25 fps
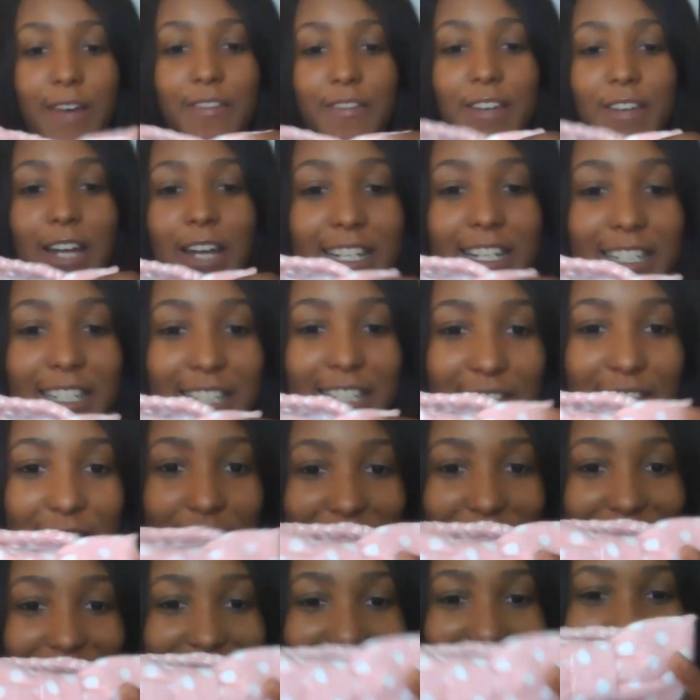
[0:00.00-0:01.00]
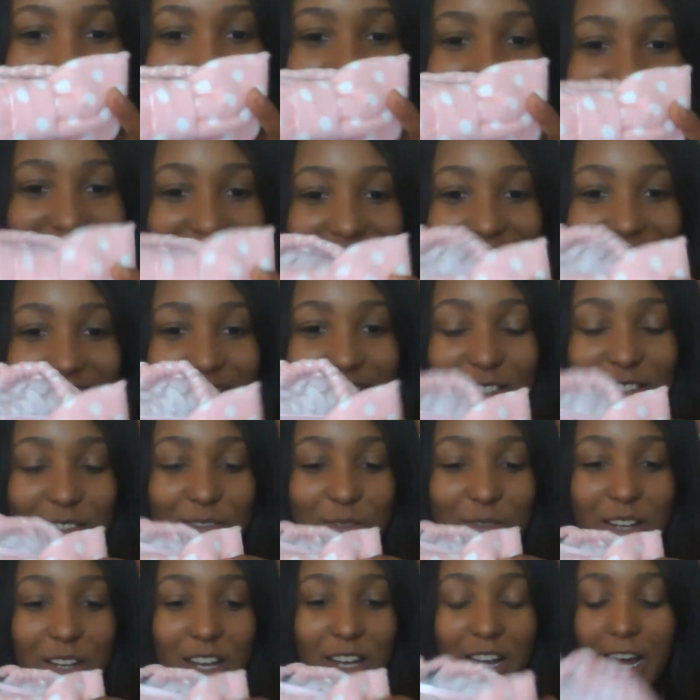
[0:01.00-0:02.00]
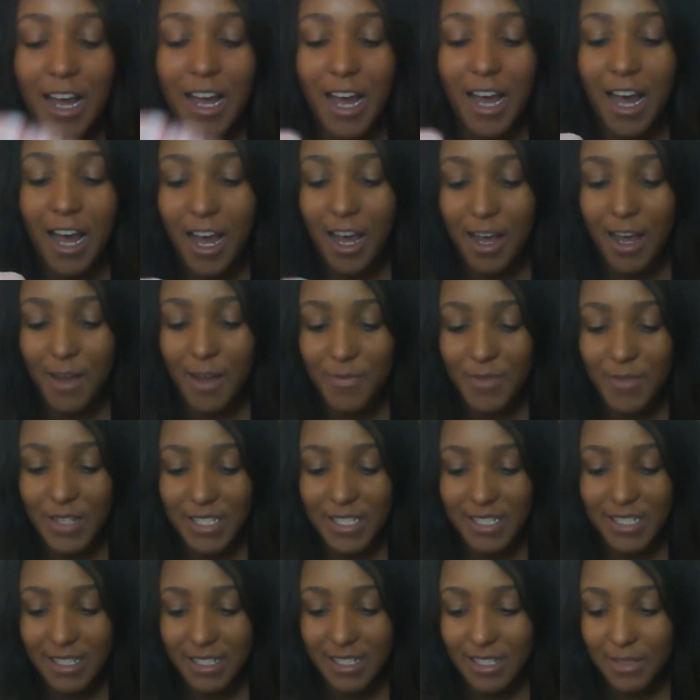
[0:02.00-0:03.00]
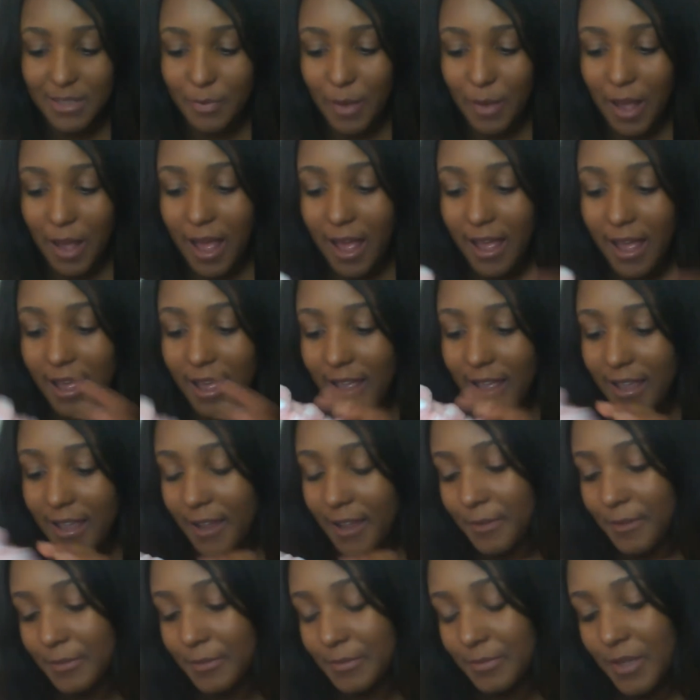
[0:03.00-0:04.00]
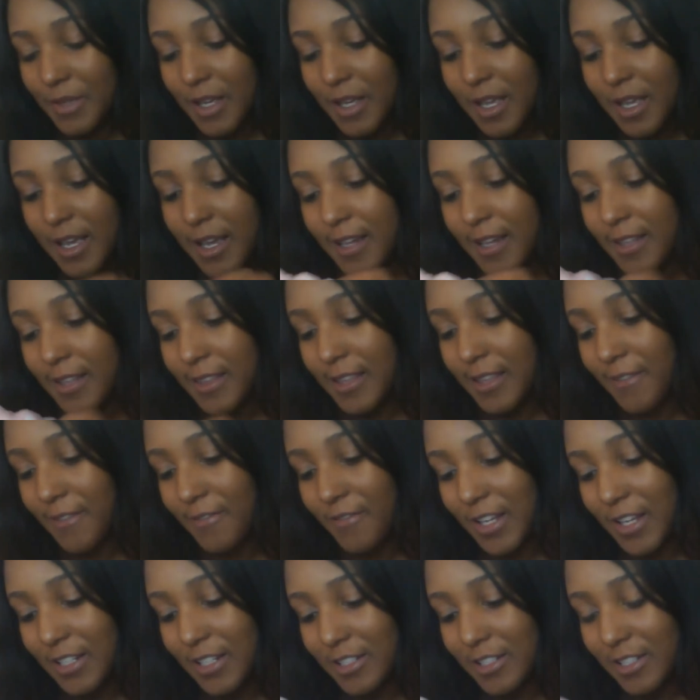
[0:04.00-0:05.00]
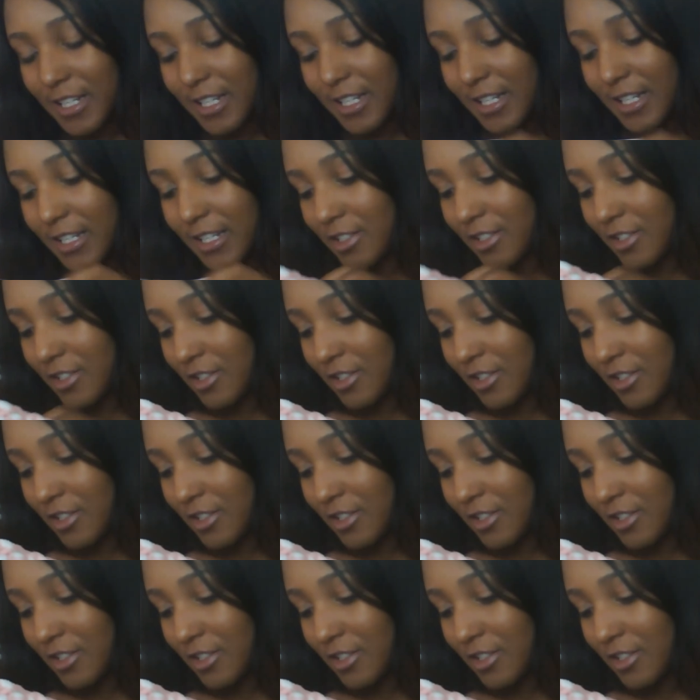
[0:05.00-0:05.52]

of needed one of these. This is by the Vintage